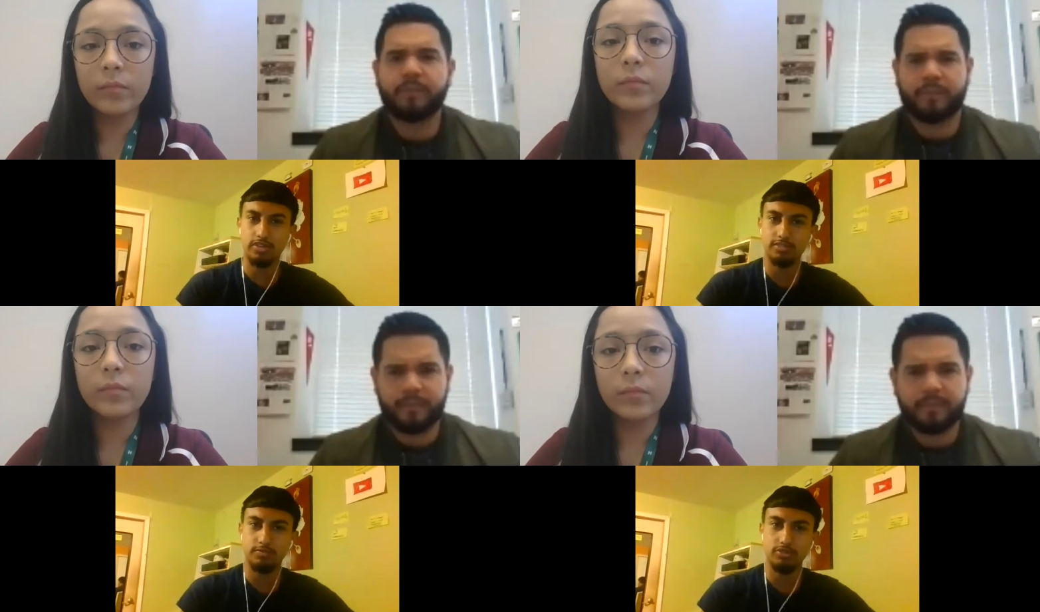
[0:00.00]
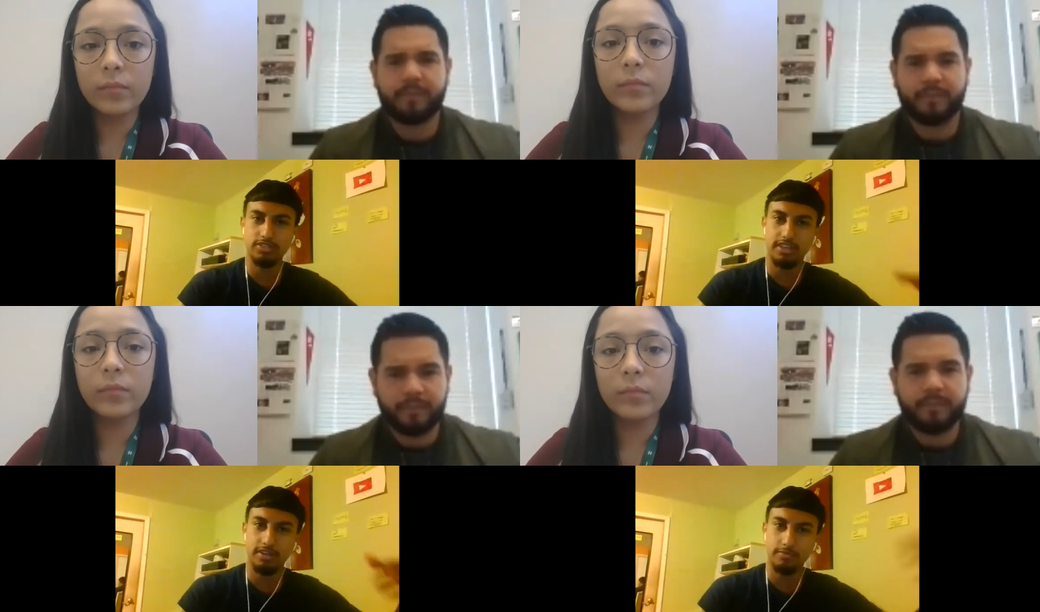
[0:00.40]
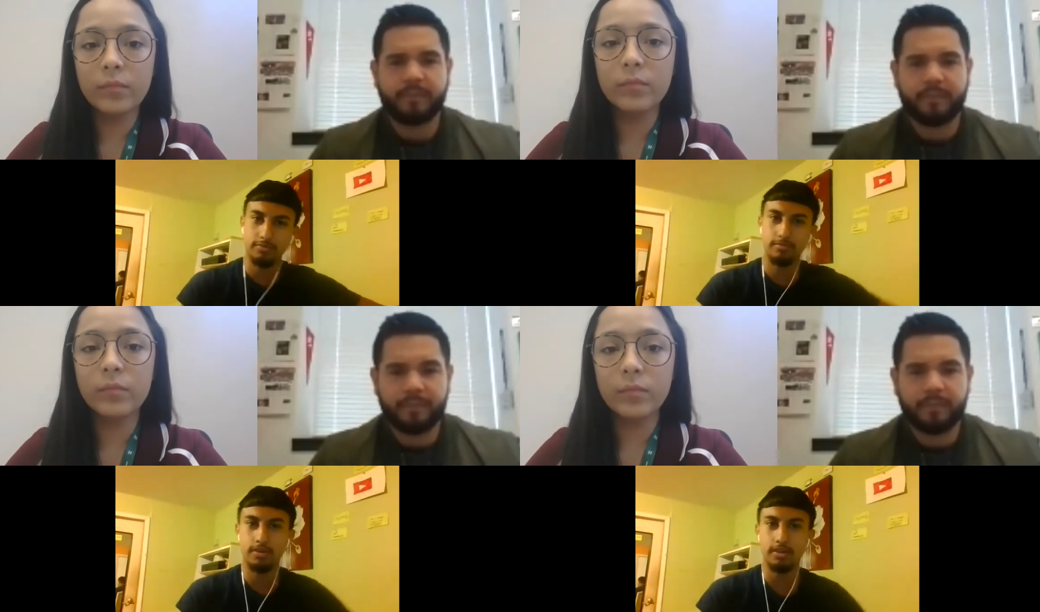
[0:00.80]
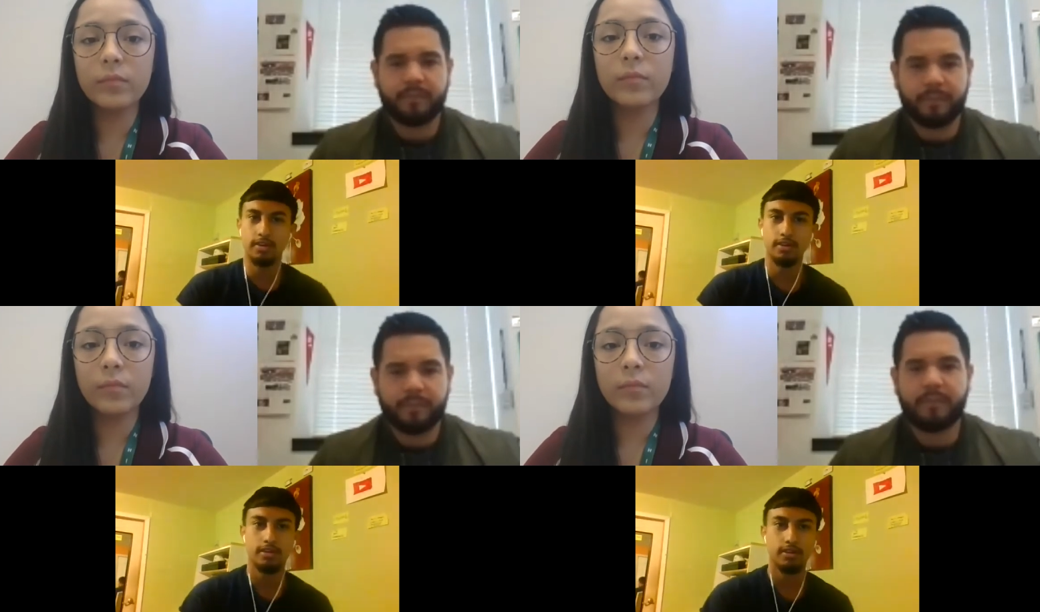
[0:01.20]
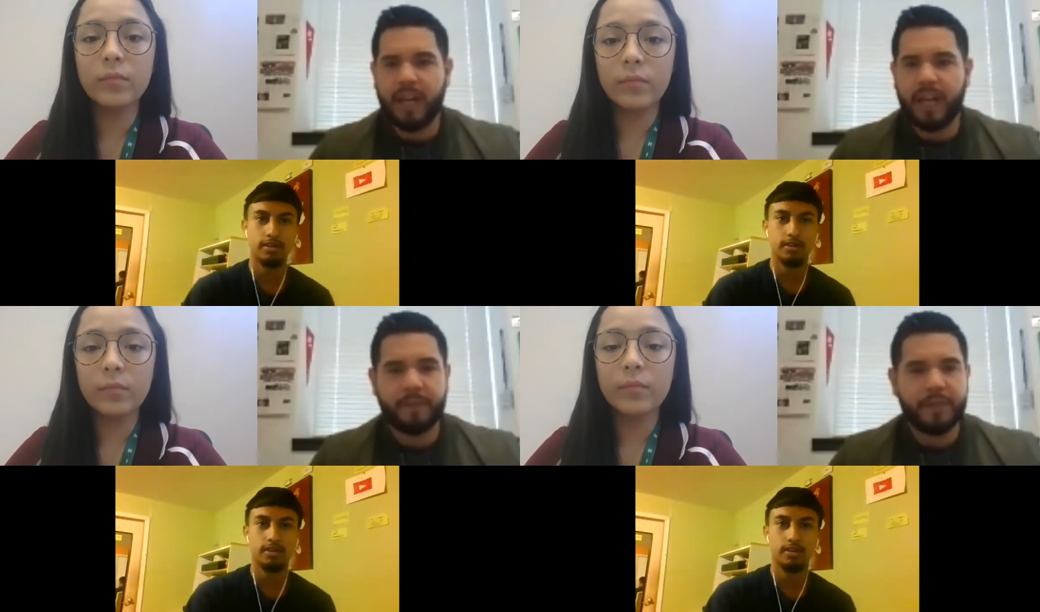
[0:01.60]
Speaker 1: sports can help them.
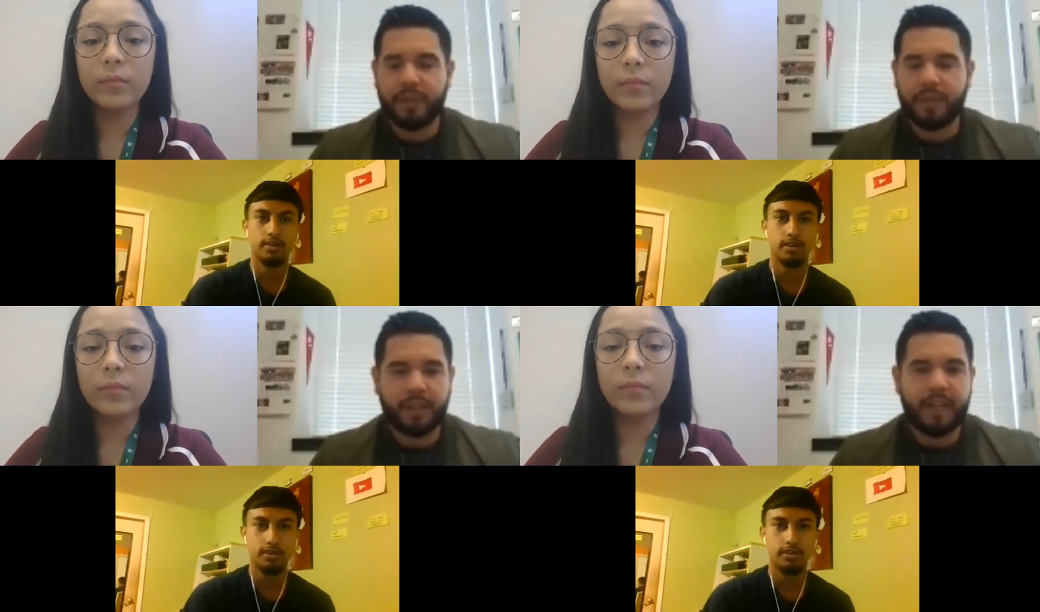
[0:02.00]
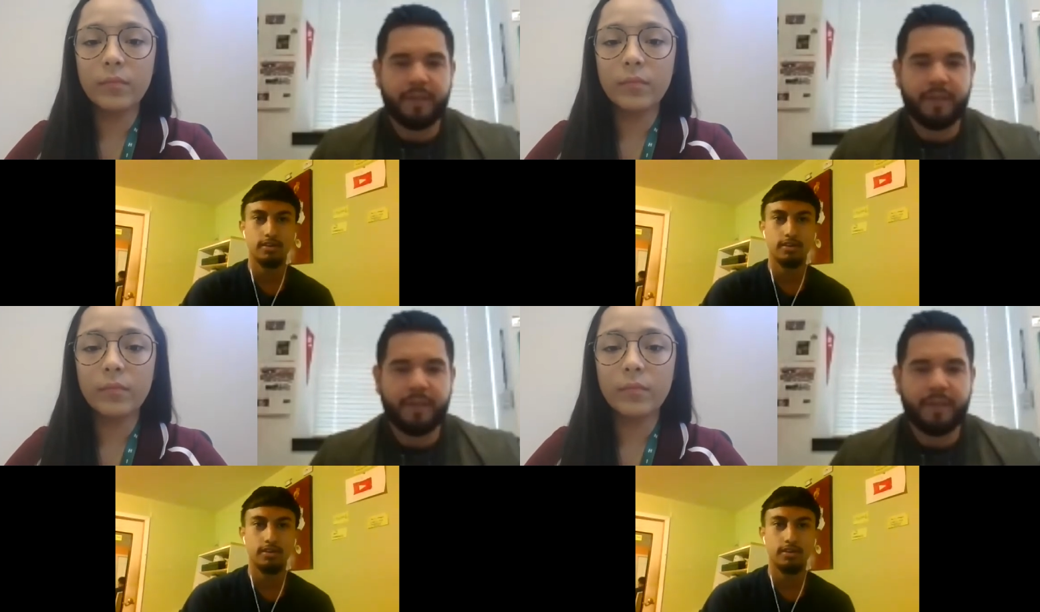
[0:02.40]
Yeah, for sure.